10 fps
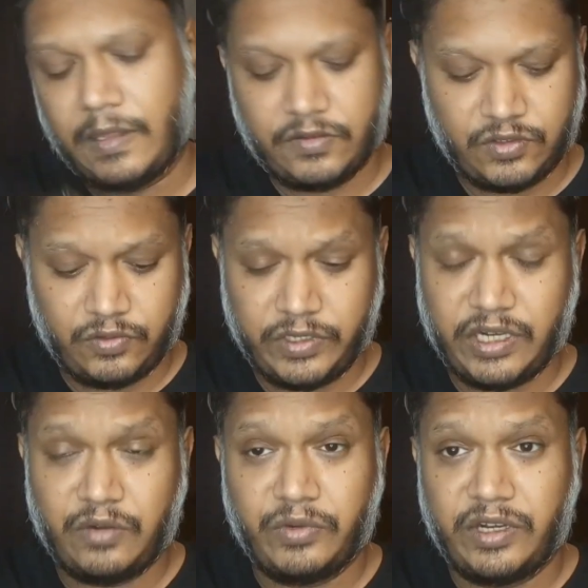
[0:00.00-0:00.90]
So when
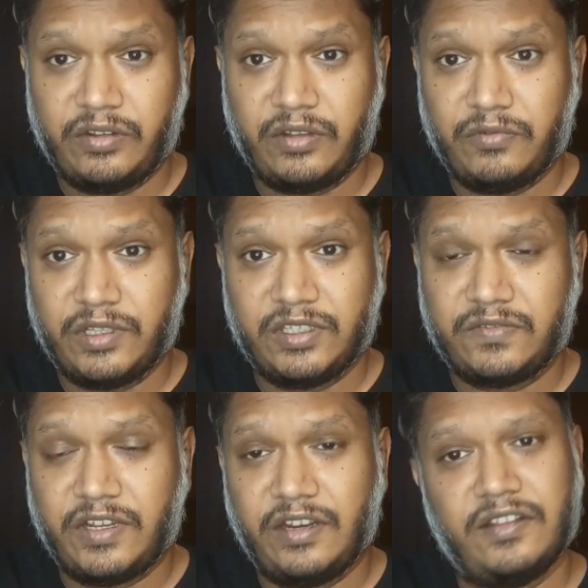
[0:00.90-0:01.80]
and where you can wear this
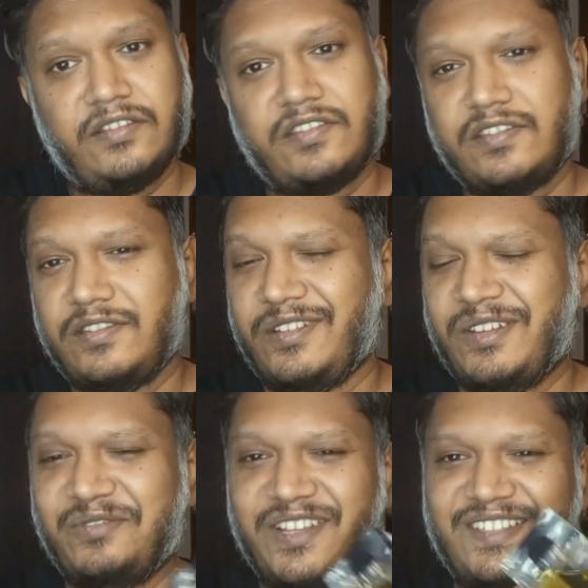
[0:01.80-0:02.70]
fragrance, you
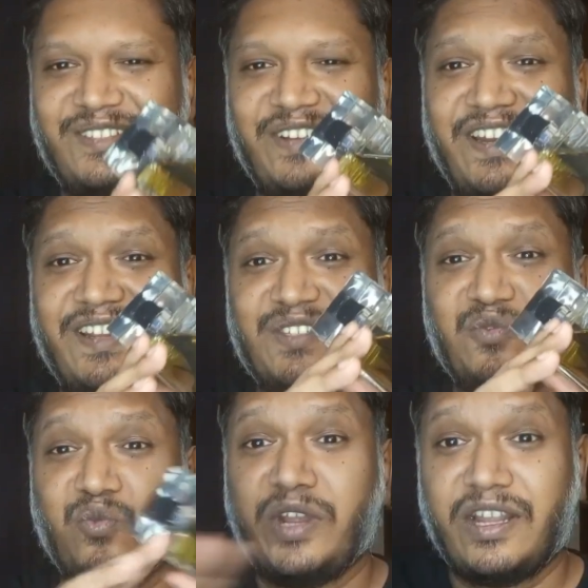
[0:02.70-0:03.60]
can wear this fragrance
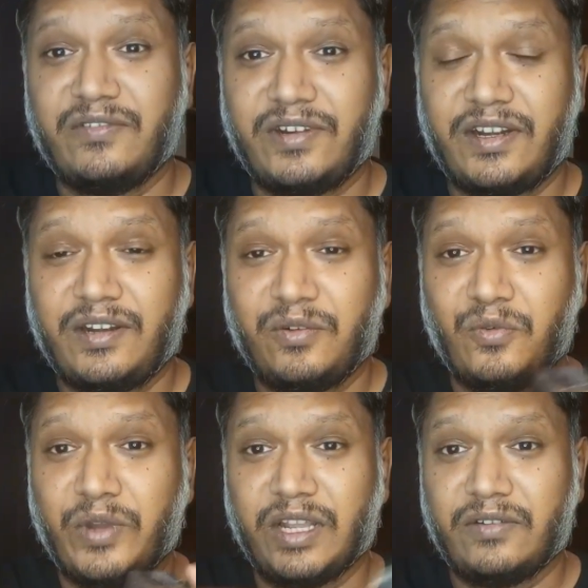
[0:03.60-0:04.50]
wherever,
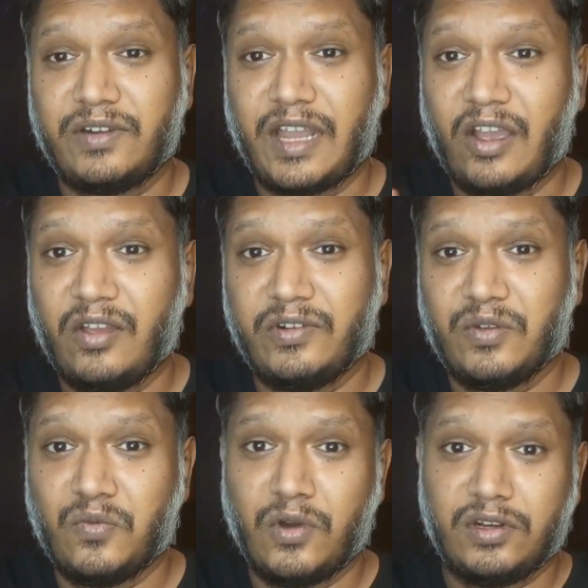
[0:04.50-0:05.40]
whenever, however
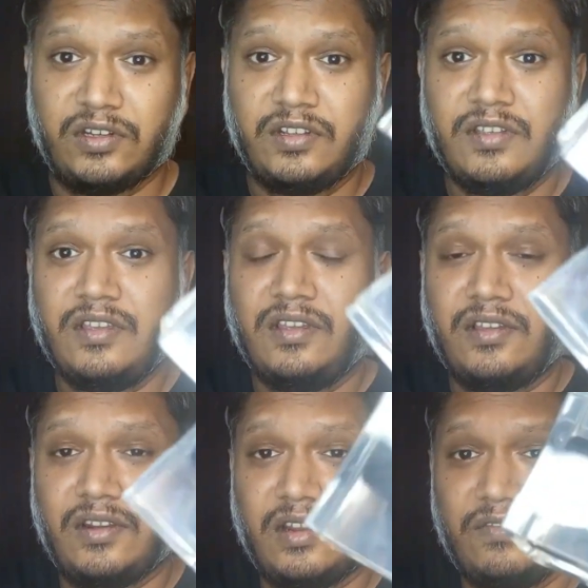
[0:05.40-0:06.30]
you want.
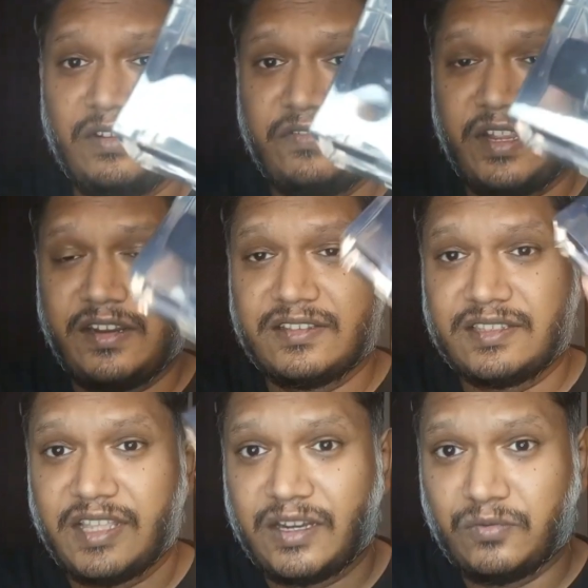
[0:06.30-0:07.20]
Lovely fragrance
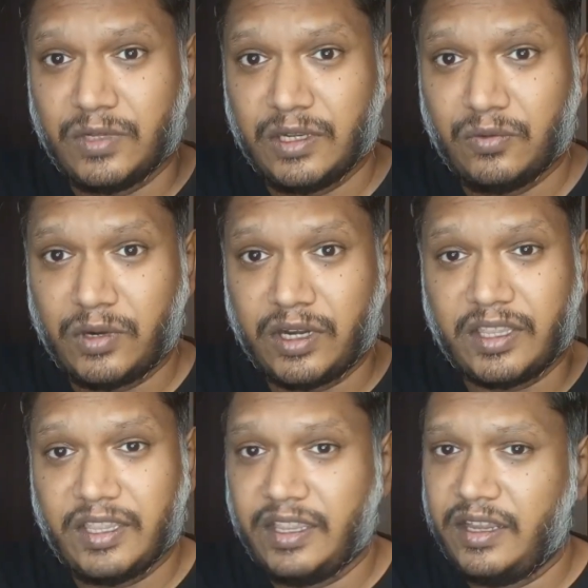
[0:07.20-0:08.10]
that will work
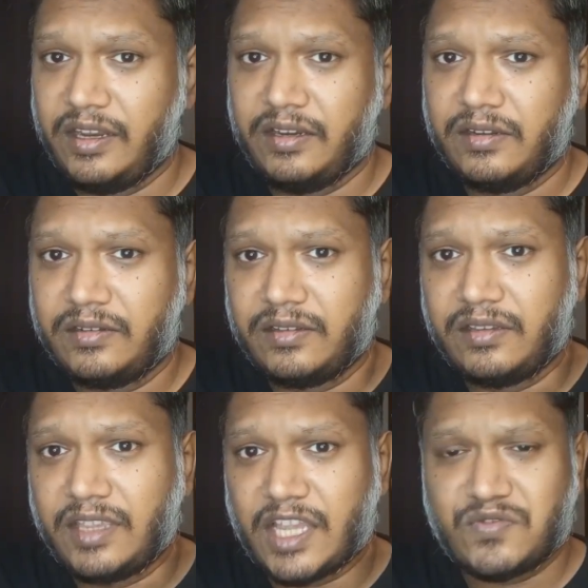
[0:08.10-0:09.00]
in
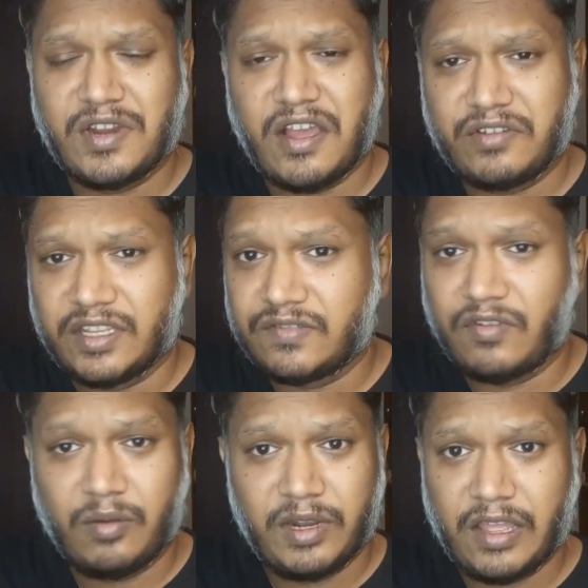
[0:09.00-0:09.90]
casual outings,
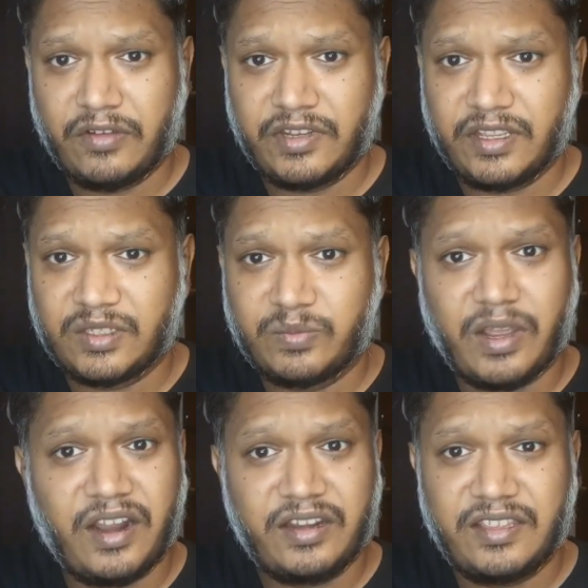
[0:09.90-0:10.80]
formal outings,
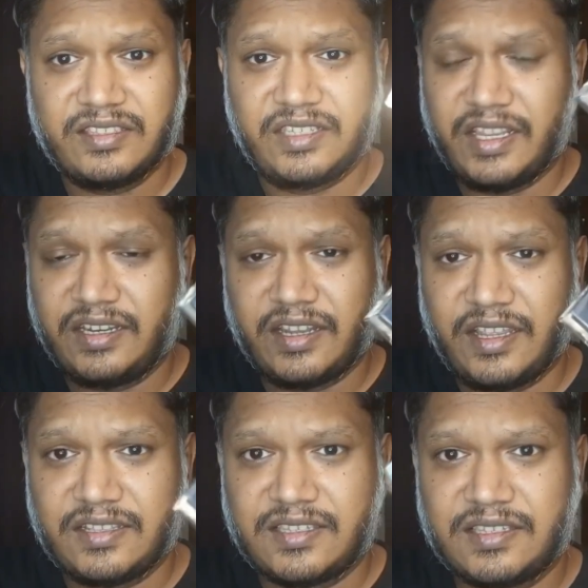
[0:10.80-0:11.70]
parties, date
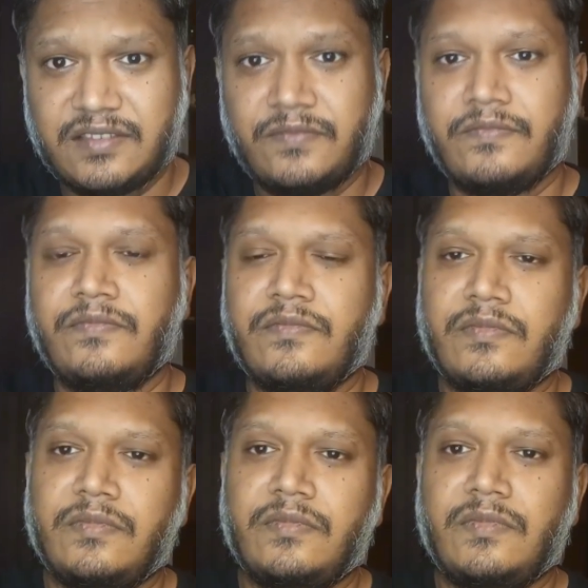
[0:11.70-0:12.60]
nights.
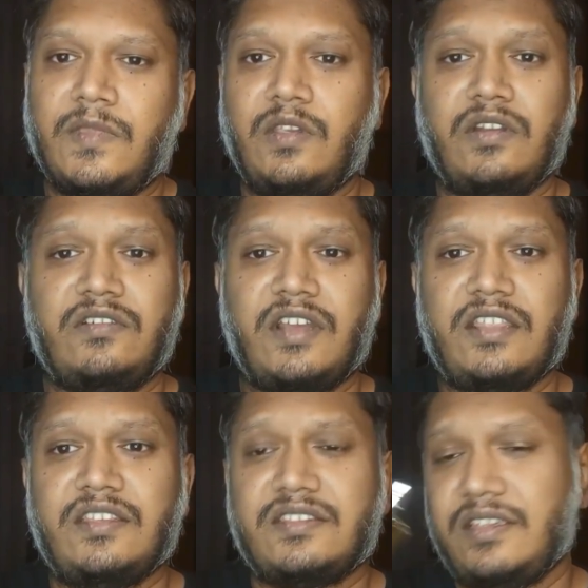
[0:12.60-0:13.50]
You can try
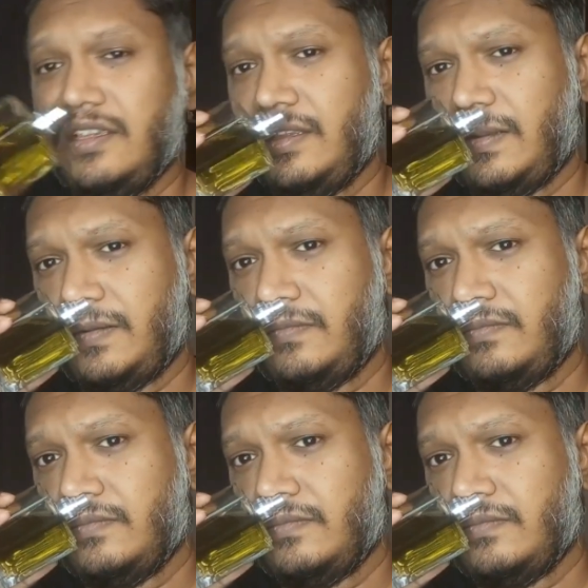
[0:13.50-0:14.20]
this in